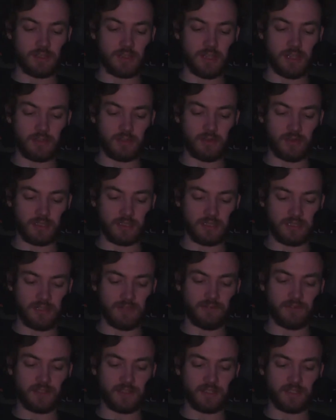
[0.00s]
it's got its
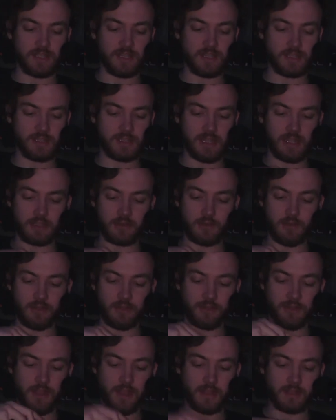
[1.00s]
differences, it's got
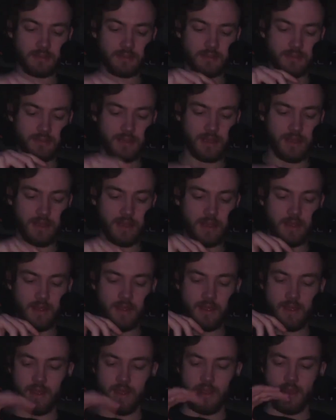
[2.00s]
things that
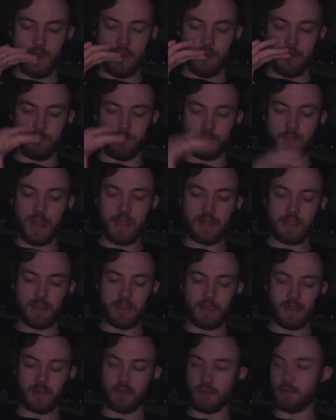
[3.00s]
make
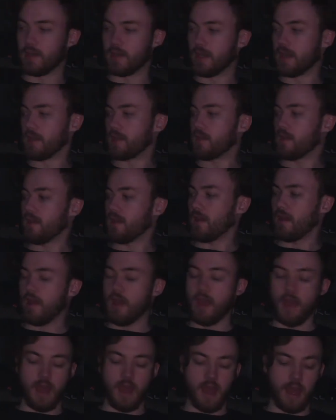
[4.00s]
it unique.
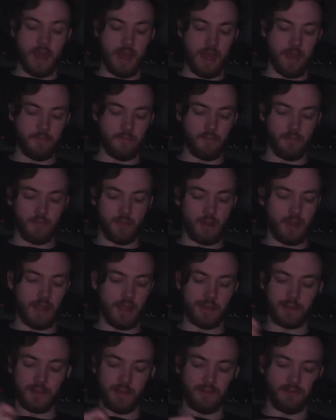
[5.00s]
I
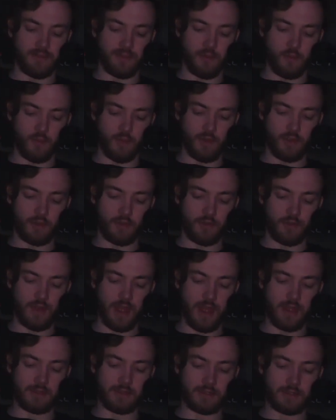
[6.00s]
love that one of the
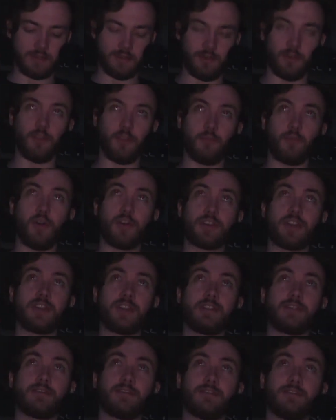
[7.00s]
cracks on the body
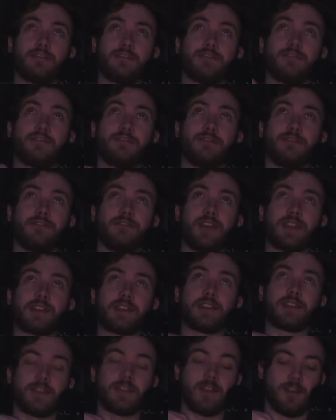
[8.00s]
fits a
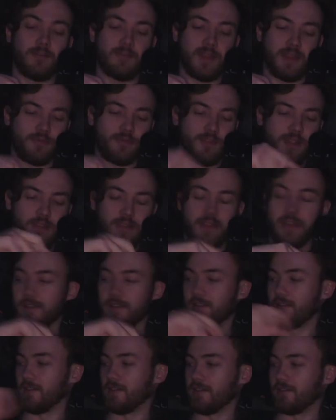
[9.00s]
guitar pick right there.
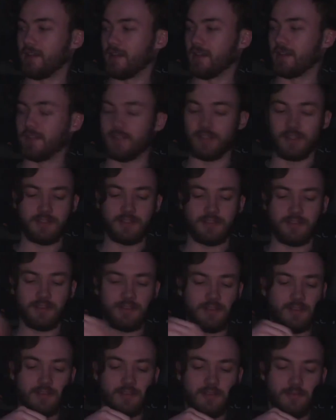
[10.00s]
You know, I can just
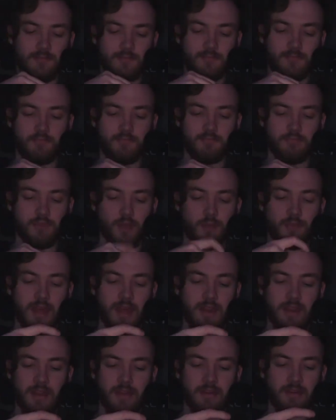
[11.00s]
pop that
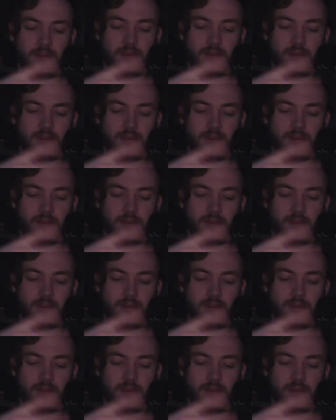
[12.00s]
in